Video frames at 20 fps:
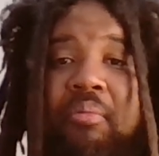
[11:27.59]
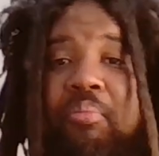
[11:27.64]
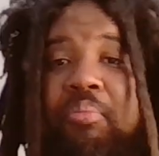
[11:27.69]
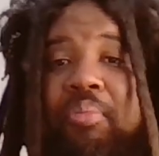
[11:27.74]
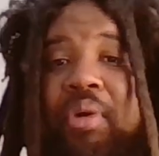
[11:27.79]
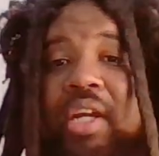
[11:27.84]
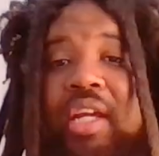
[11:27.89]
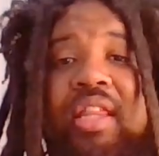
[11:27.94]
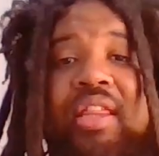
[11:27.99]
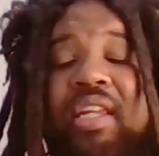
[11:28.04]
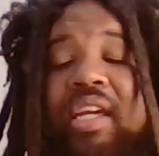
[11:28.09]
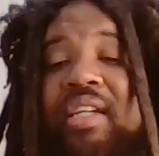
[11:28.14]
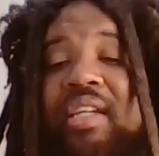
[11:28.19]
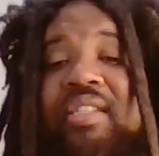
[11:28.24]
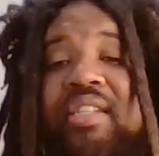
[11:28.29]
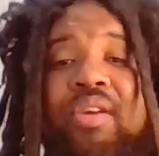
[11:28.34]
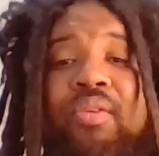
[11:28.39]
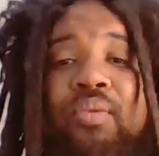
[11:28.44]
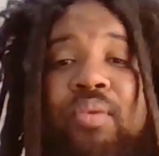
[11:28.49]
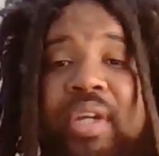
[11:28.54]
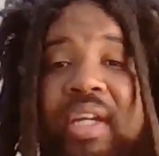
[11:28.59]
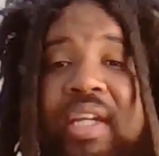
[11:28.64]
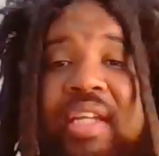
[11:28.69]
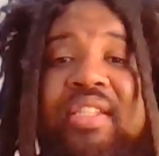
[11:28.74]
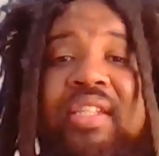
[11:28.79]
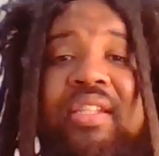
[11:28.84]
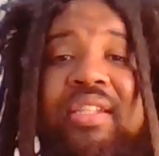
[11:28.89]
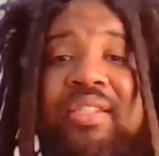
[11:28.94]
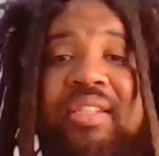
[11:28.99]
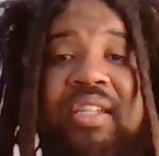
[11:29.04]
But he thinks that
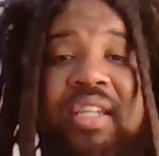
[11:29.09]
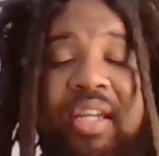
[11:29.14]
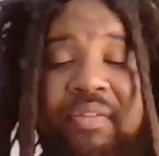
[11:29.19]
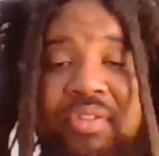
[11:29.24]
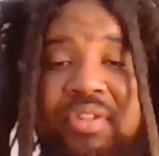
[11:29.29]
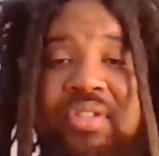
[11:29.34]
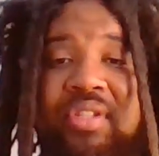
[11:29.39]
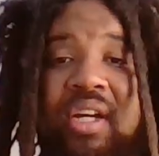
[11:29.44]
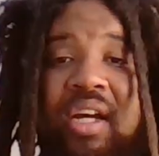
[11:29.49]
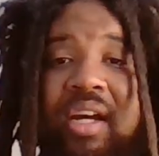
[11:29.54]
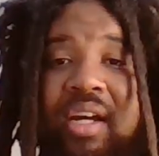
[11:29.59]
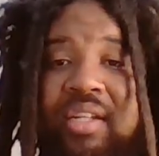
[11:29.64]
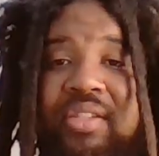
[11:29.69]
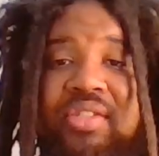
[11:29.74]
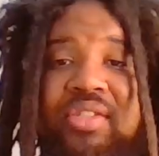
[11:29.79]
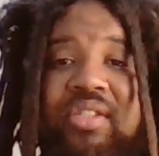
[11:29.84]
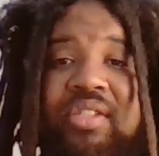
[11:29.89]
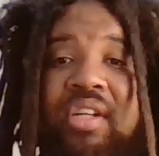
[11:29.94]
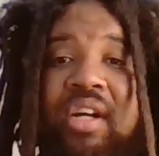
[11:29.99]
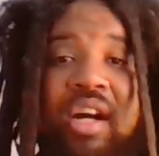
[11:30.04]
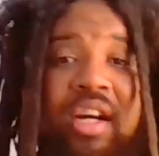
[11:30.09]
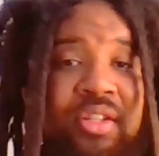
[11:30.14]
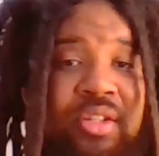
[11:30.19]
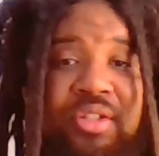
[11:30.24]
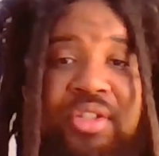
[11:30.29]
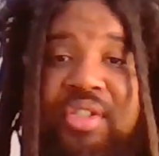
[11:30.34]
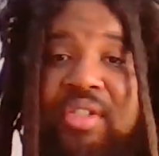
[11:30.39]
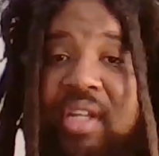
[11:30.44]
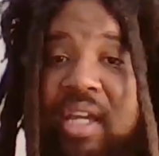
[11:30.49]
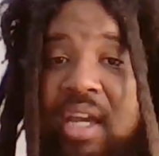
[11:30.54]
reason is given to us to
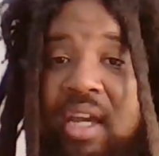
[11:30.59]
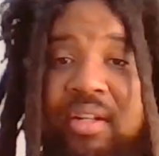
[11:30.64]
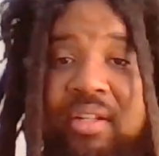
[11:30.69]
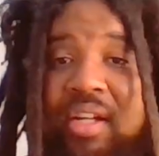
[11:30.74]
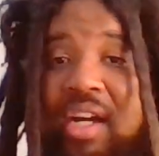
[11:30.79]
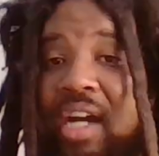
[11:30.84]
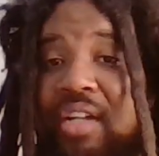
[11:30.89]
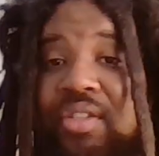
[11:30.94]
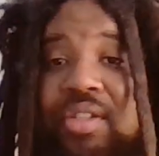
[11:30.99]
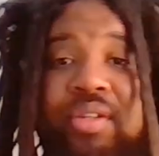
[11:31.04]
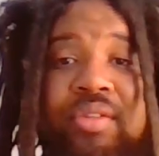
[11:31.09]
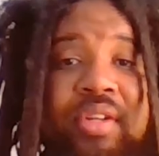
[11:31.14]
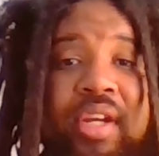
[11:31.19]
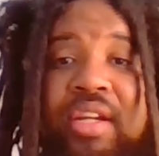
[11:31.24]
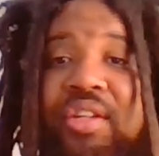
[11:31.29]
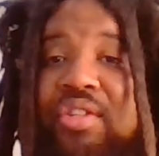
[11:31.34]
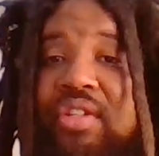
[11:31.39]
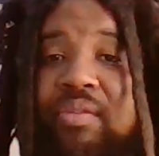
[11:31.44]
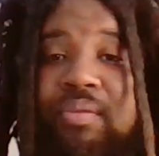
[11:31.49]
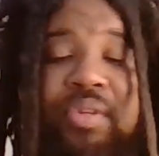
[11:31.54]
understand God's creation.